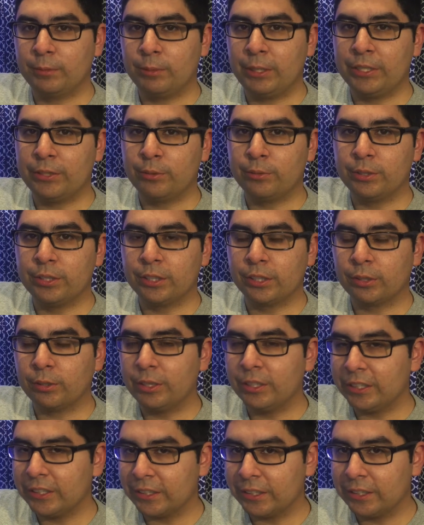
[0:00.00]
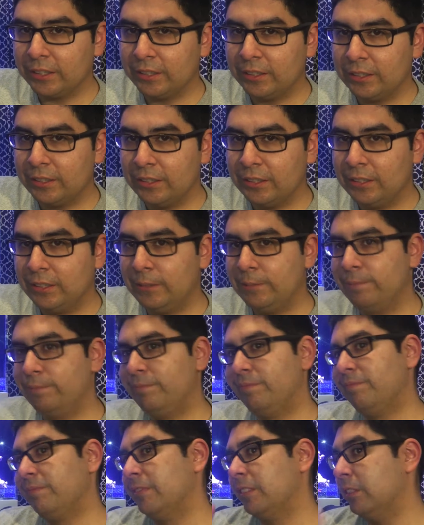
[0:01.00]
right through the acrylic.
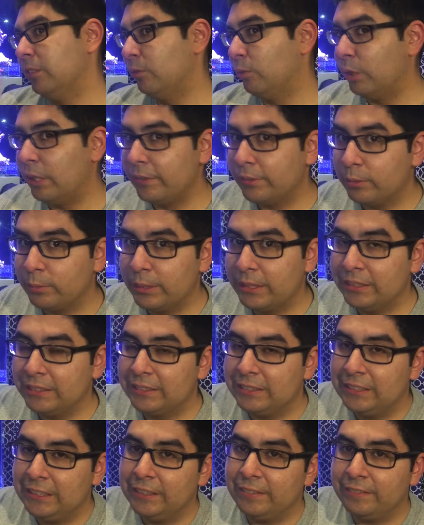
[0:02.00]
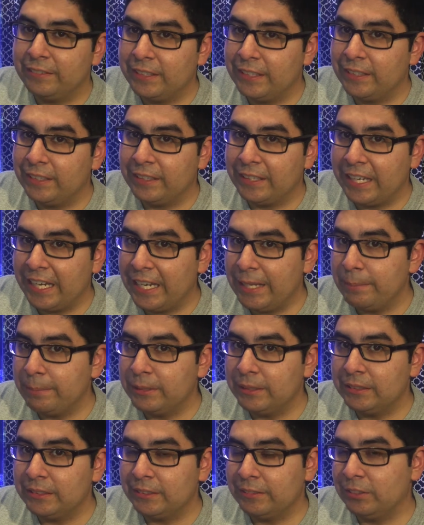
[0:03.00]
We'll have to wait and see if anything
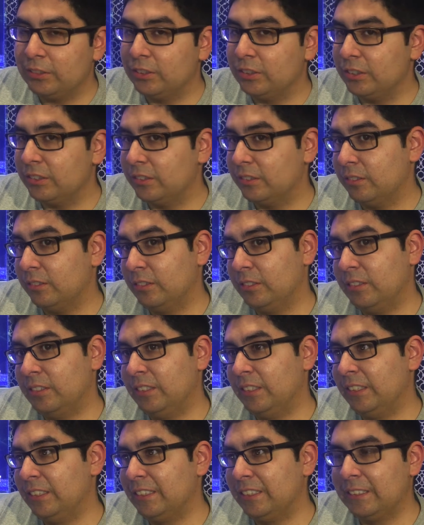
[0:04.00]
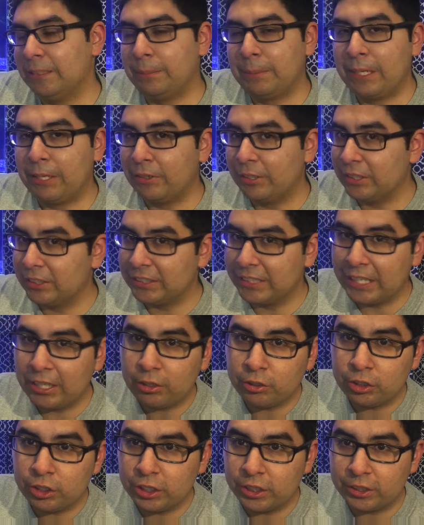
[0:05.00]
happens, if somehow gets
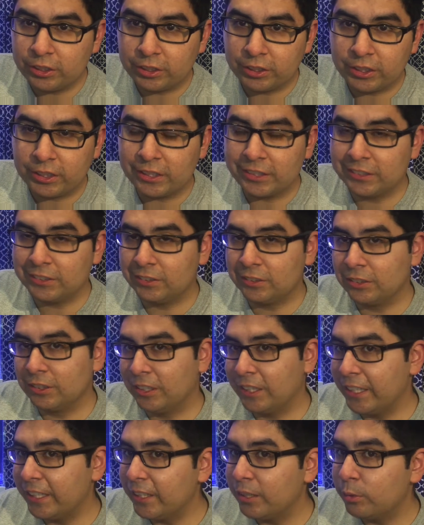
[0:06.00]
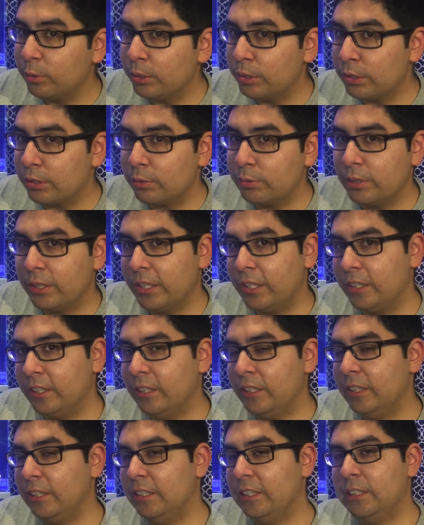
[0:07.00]
algae under there because there's light going through
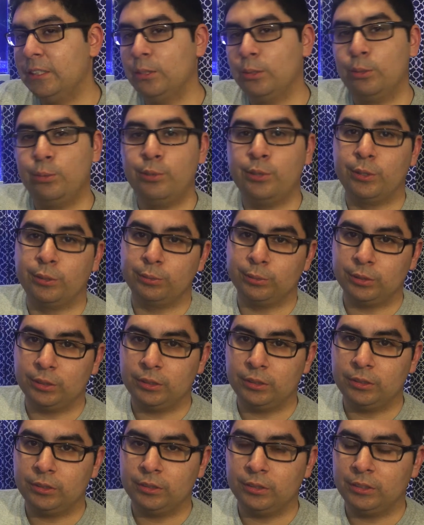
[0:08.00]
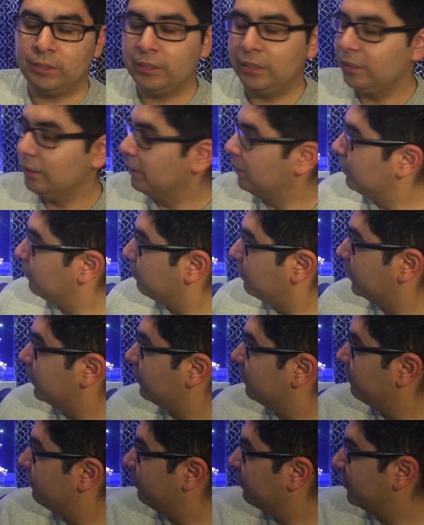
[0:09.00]
there. Who knows?
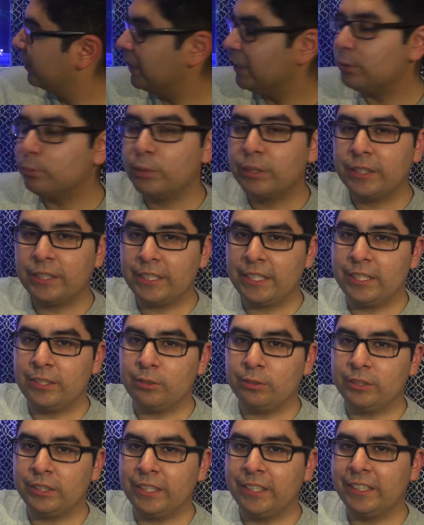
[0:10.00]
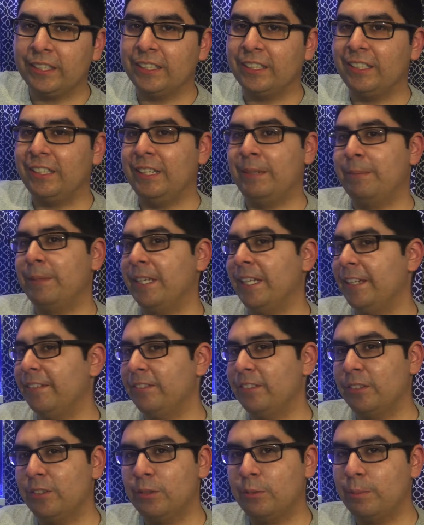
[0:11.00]
But that's one thing I don't like. I might
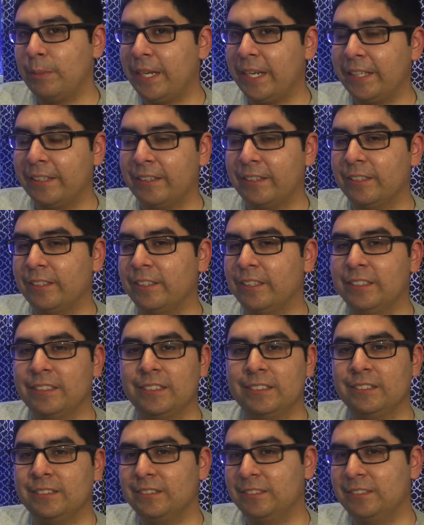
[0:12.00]
have to go back there and